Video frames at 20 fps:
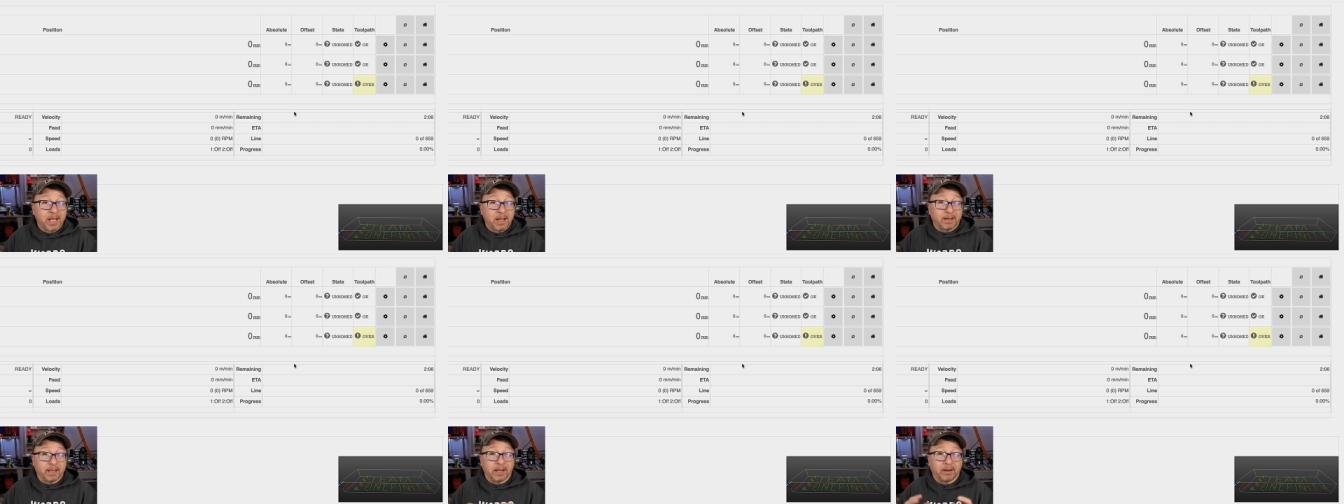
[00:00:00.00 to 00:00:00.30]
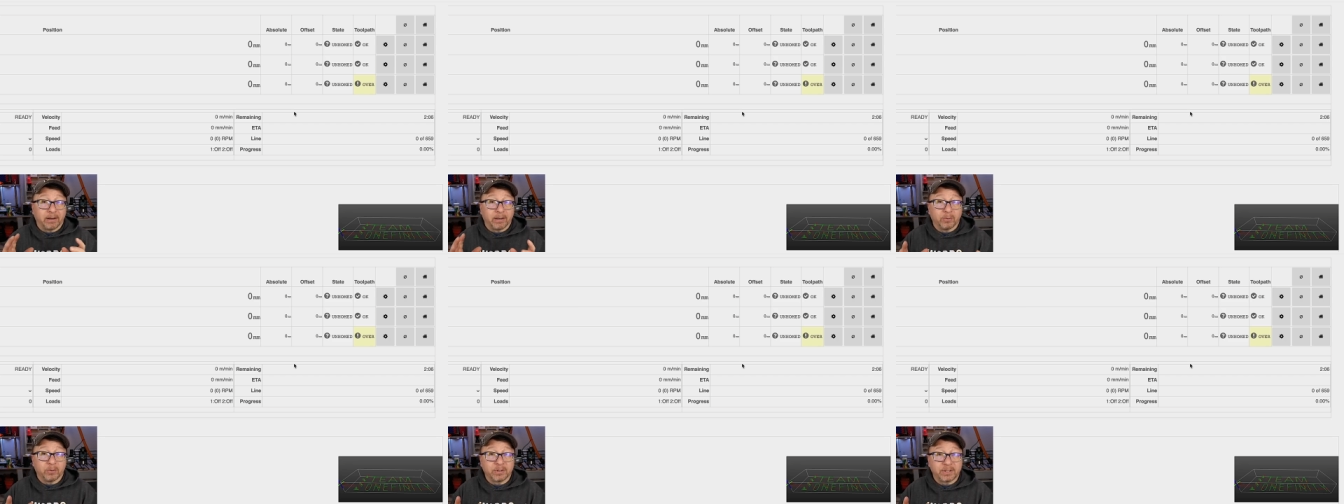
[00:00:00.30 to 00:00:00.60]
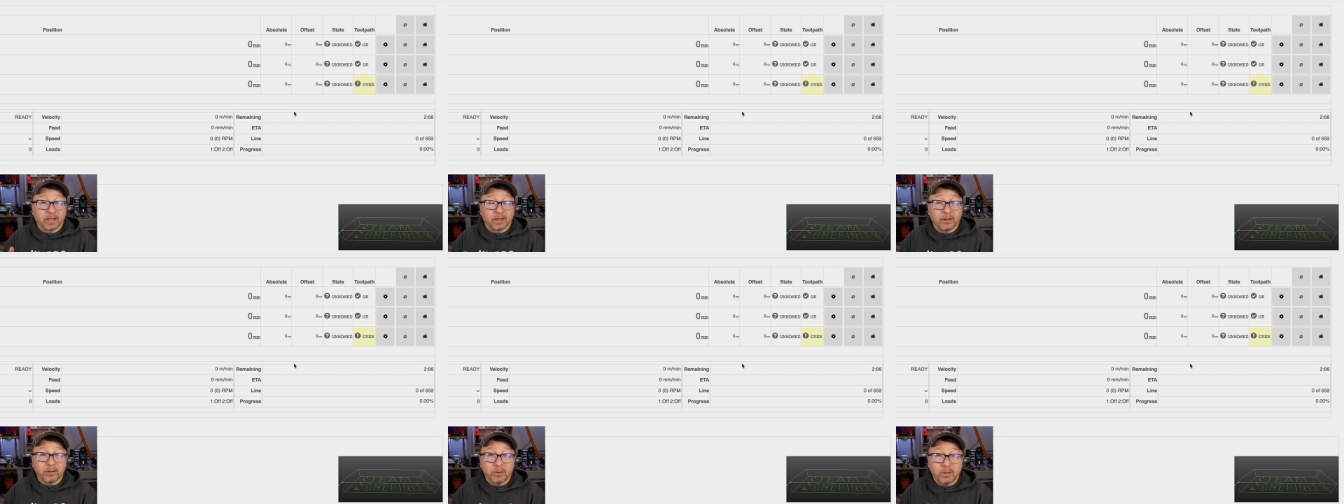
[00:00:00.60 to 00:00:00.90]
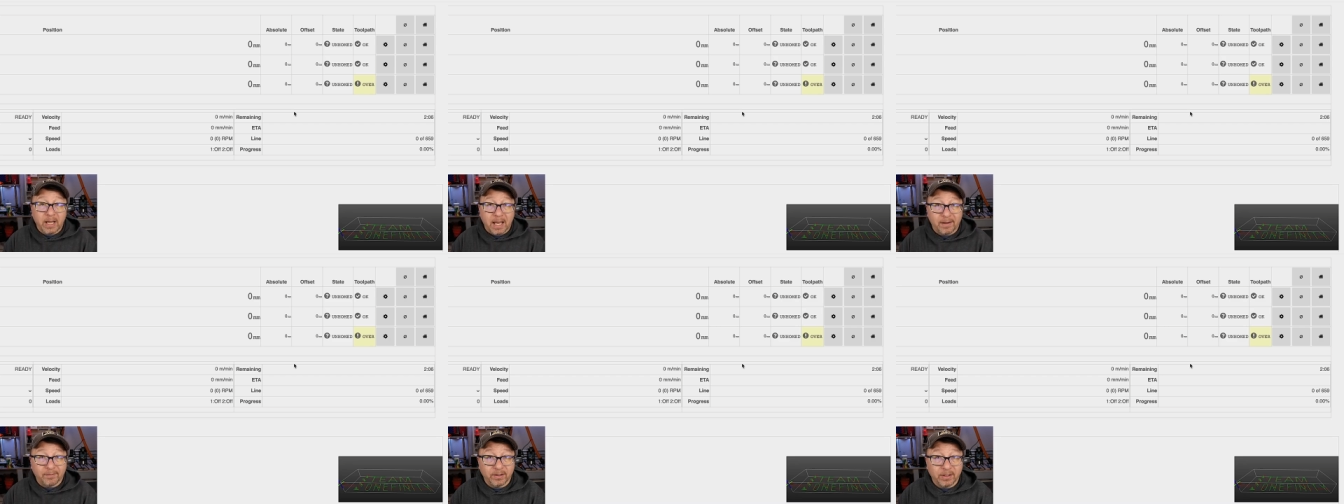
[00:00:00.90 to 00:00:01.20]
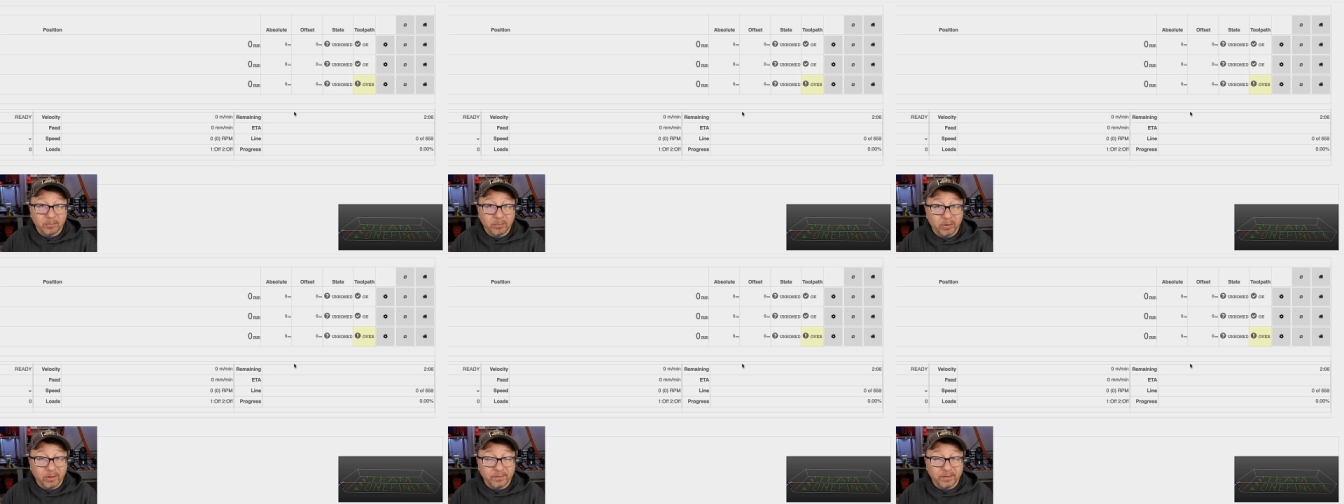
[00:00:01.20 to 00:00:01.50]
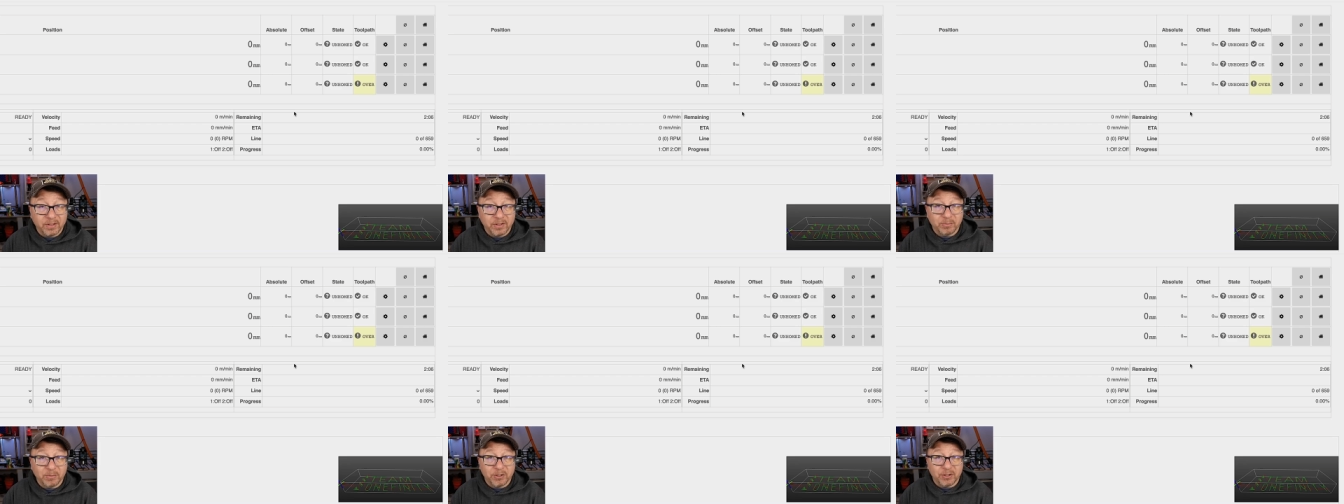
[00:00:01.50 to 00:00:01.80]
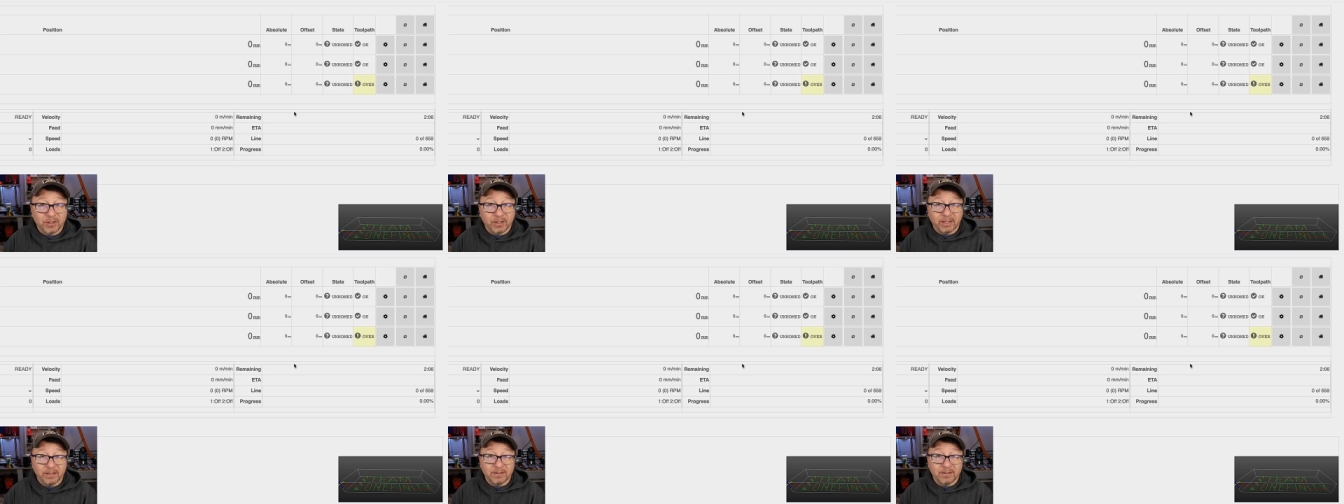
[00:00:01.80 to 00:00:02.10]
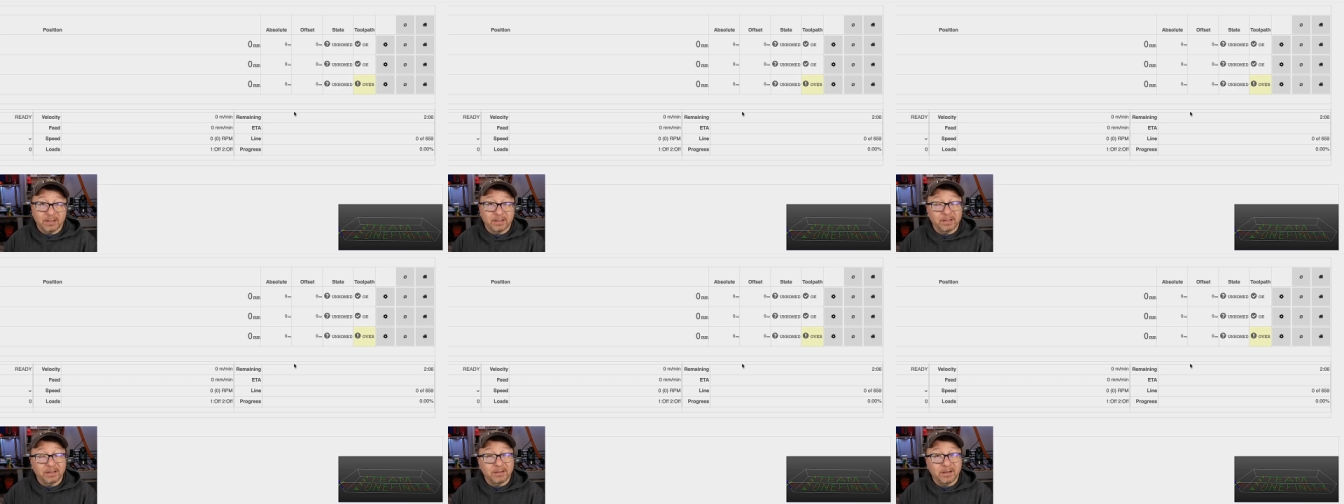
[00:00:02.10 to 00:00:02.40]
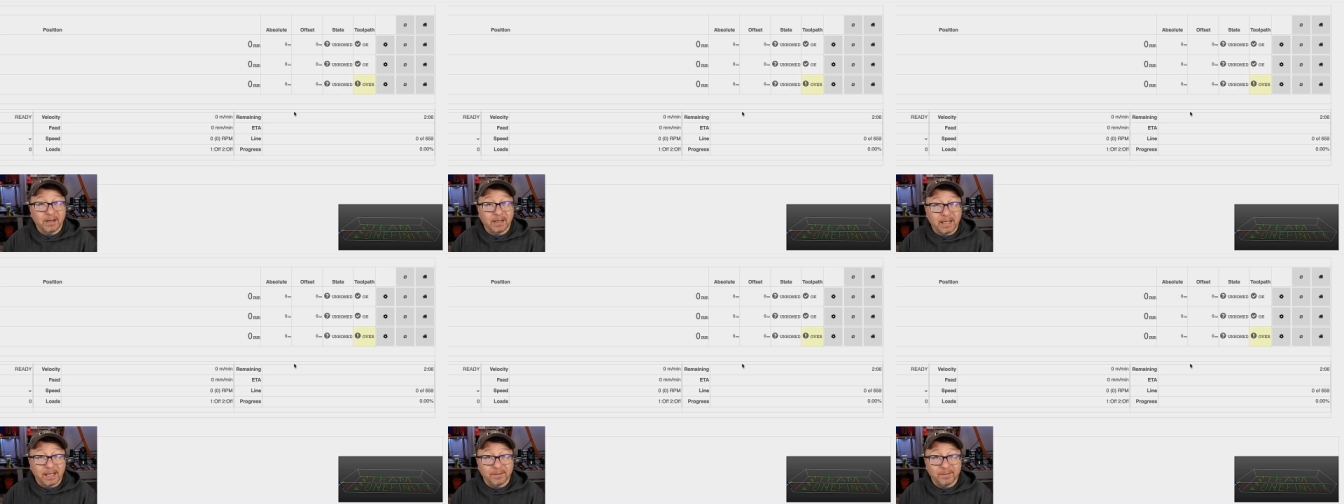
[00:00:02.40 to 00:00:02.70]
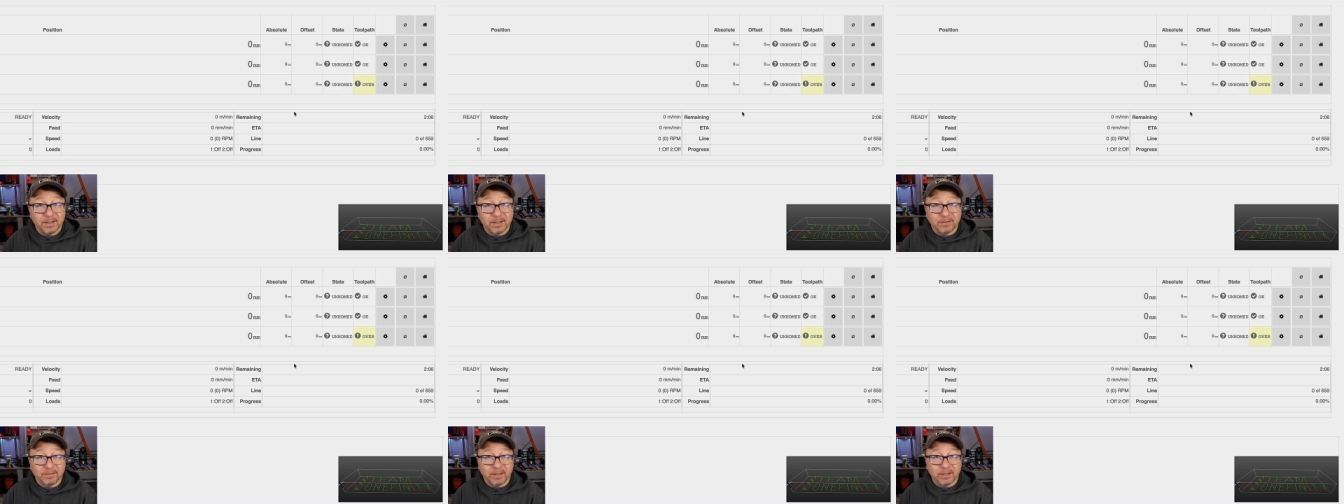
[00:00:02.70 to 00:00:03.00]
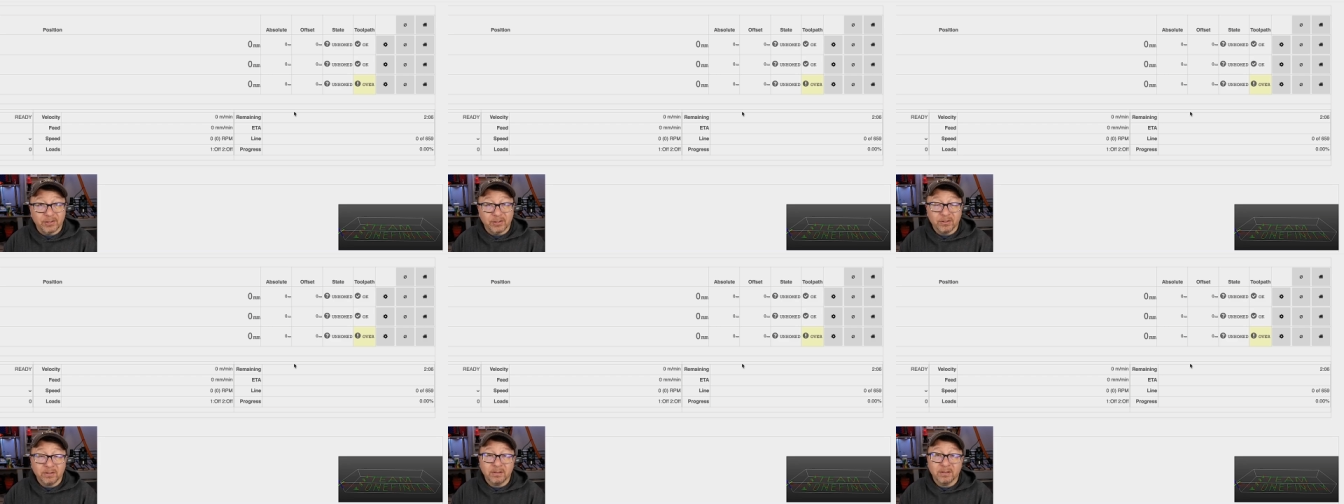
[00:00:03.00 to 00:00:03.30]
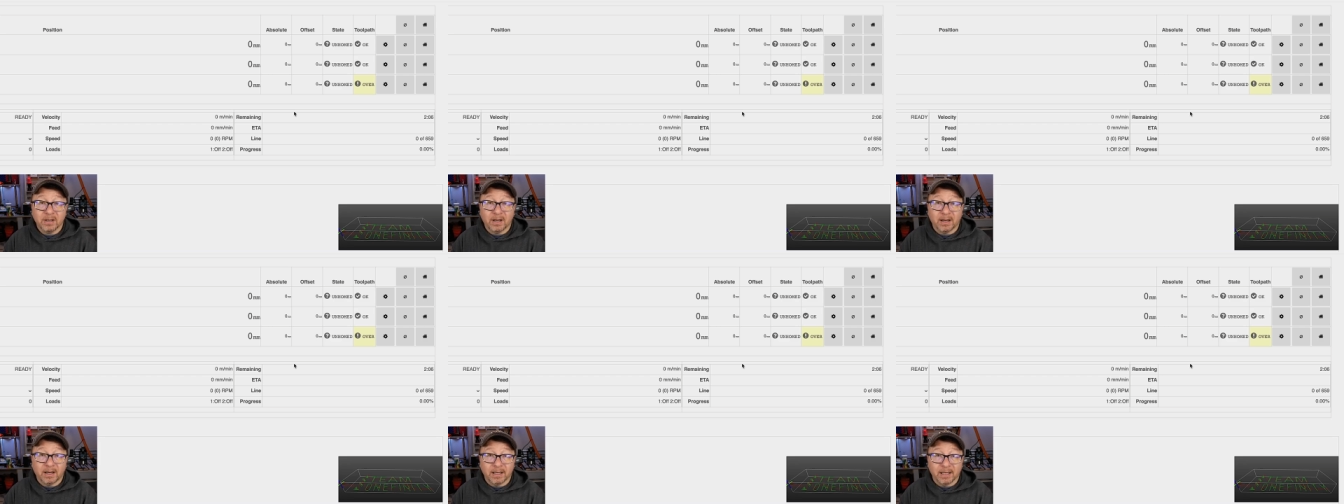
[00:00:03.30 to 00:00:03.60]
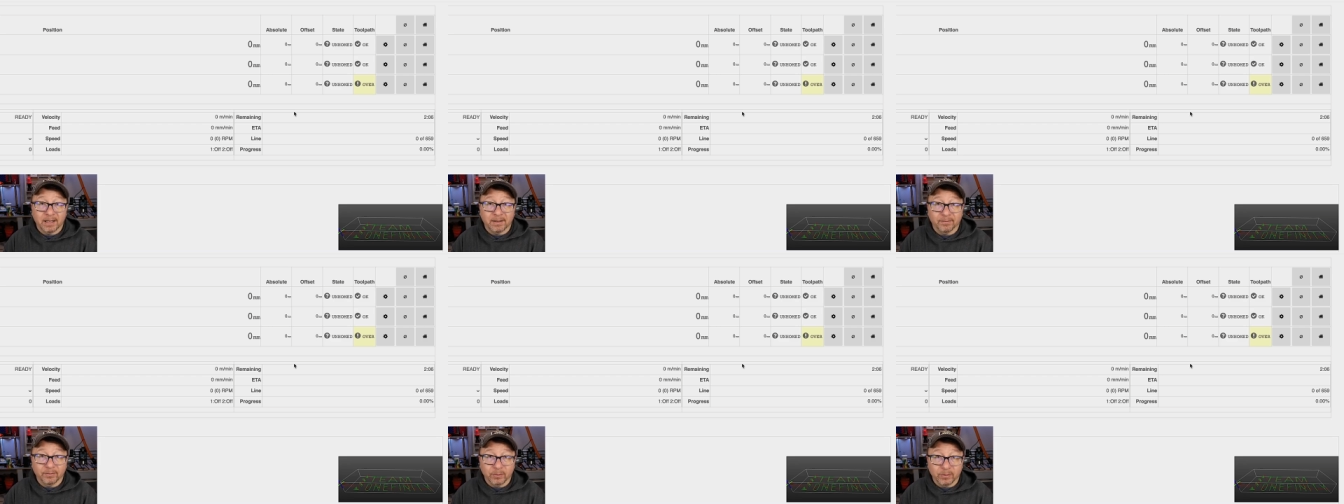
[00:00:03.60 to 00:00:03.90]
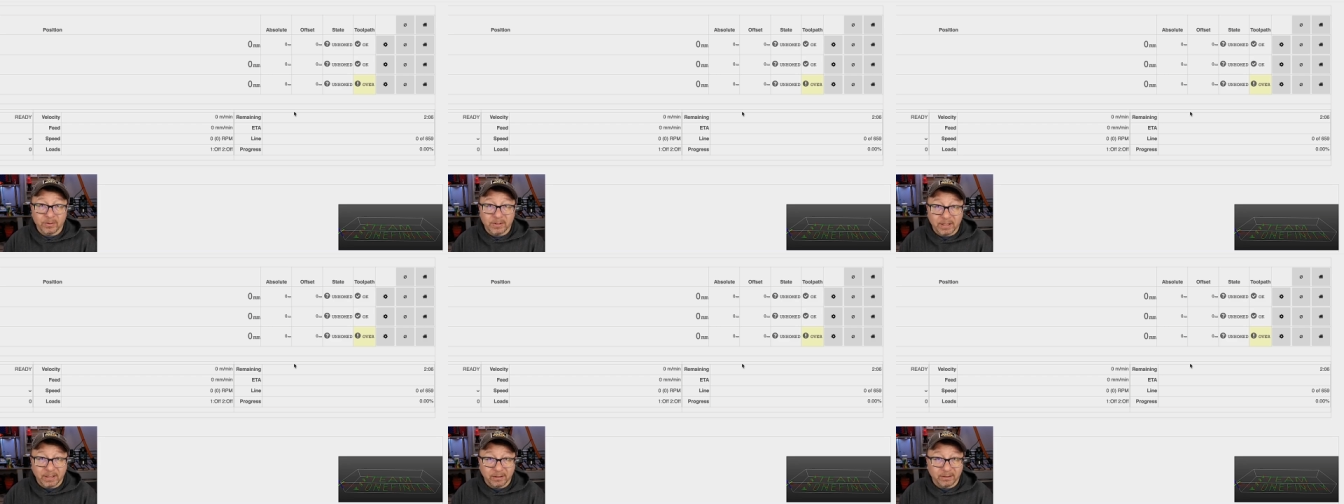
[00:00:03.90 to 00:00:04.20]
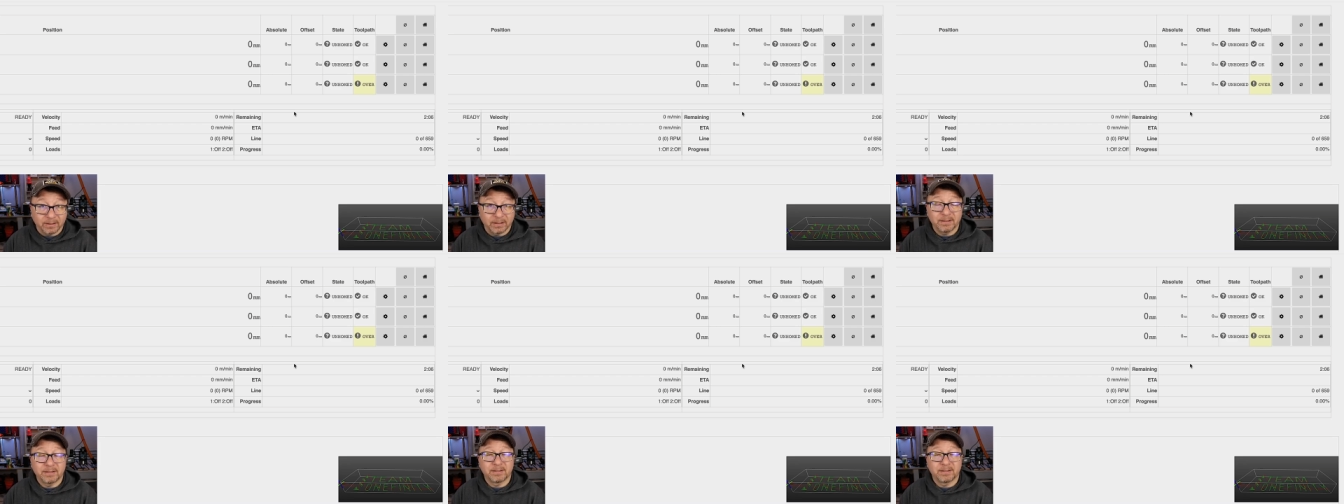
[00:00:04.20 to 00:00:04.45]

Now I will tell you, having previous machines that did not have this feature, I have routinely